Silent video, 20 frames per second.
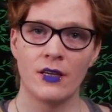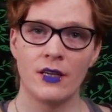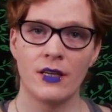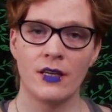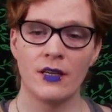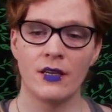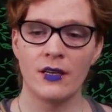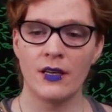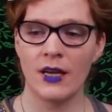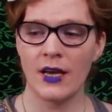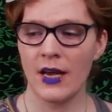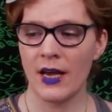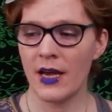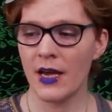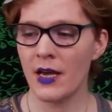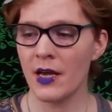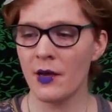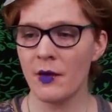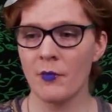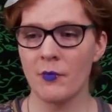In
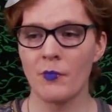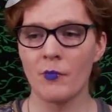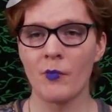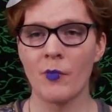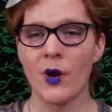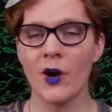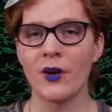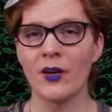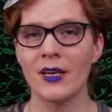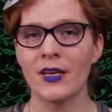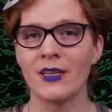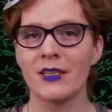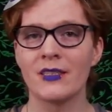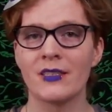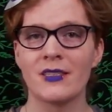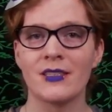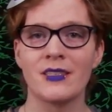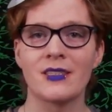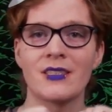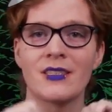a market
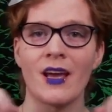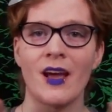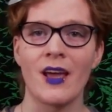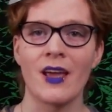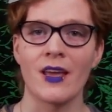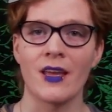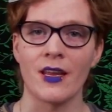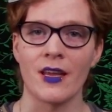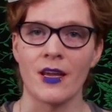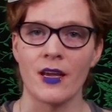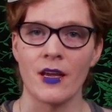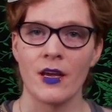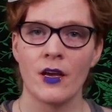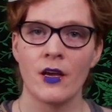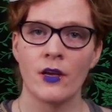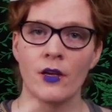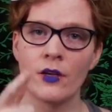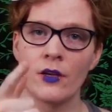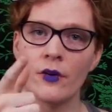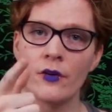society,
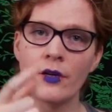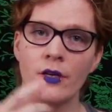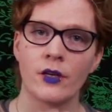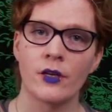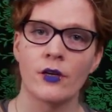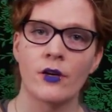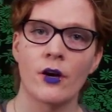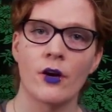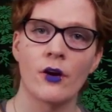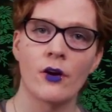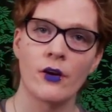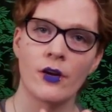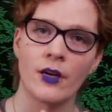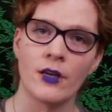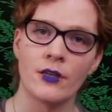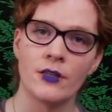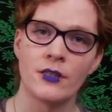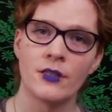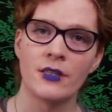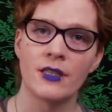you're
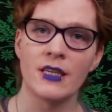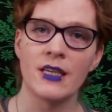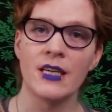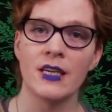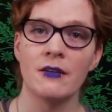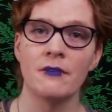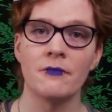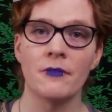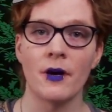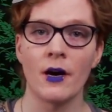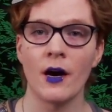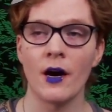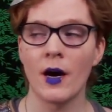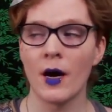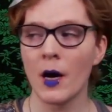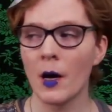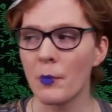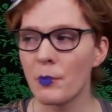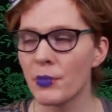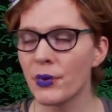encouraged to give
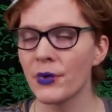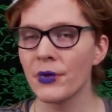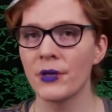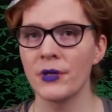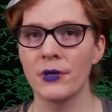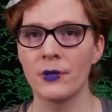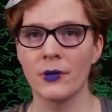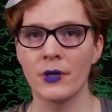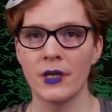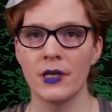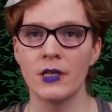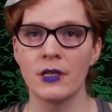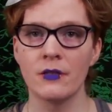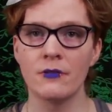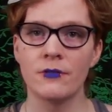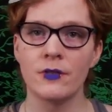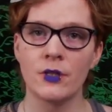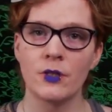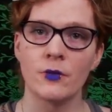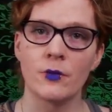up your
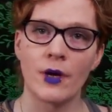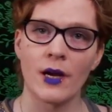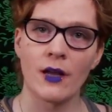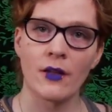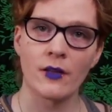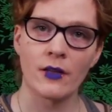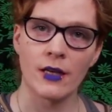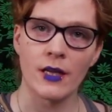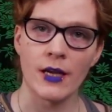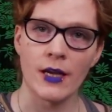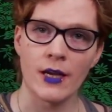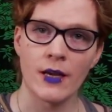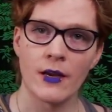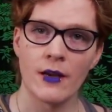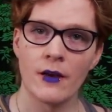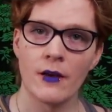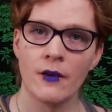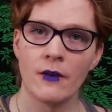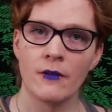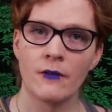individuality
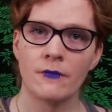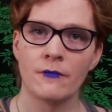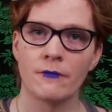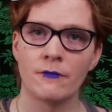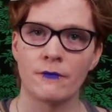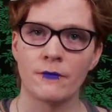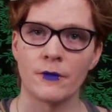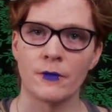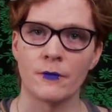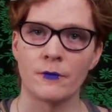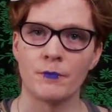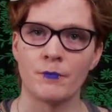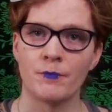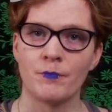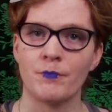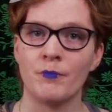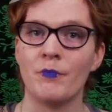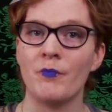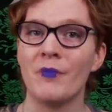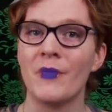for
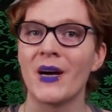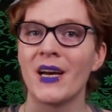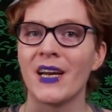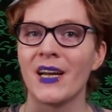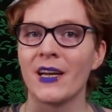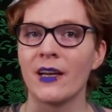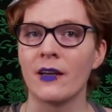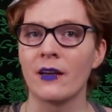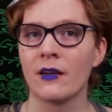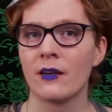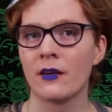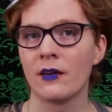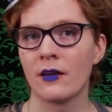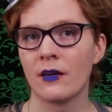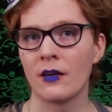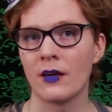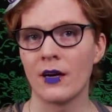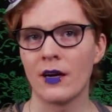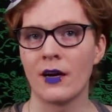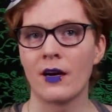money.
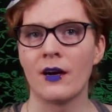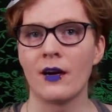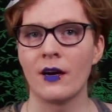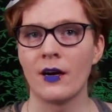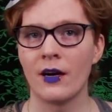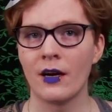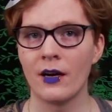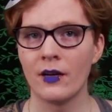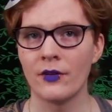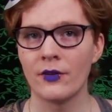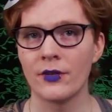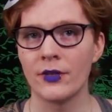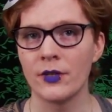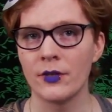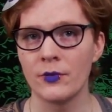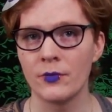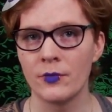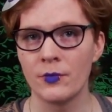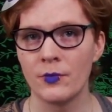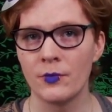Either
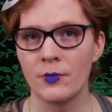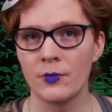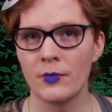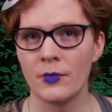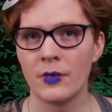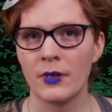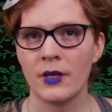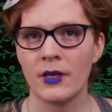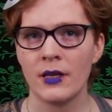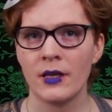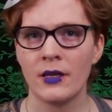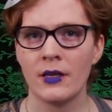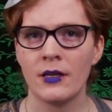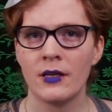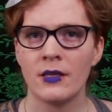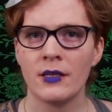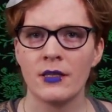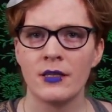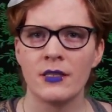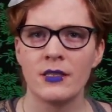you
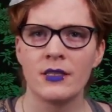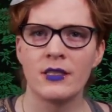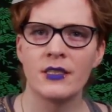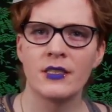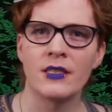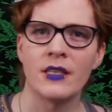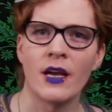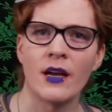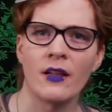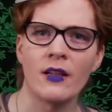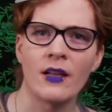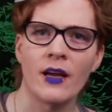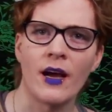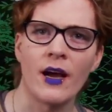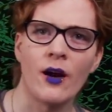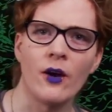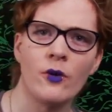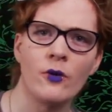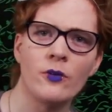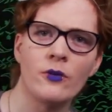sell
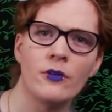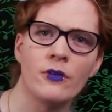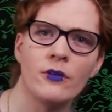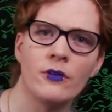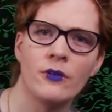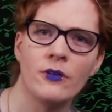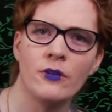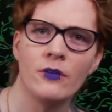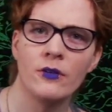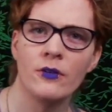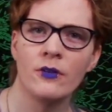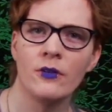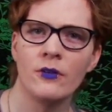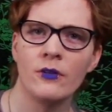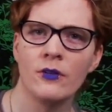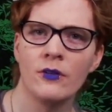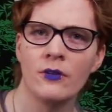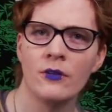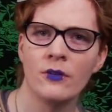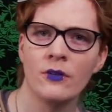out,
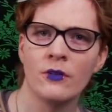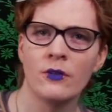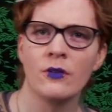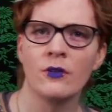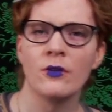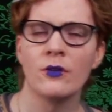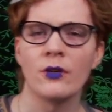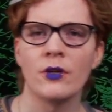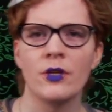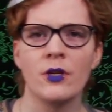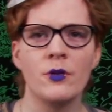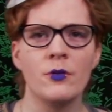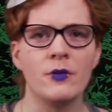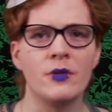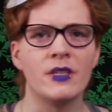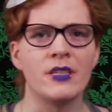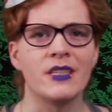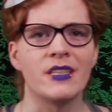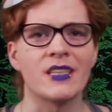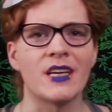you
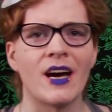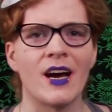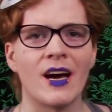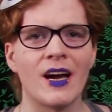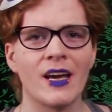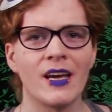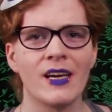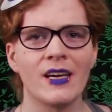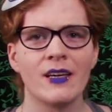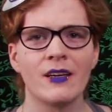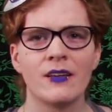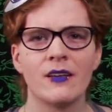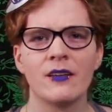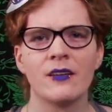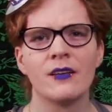die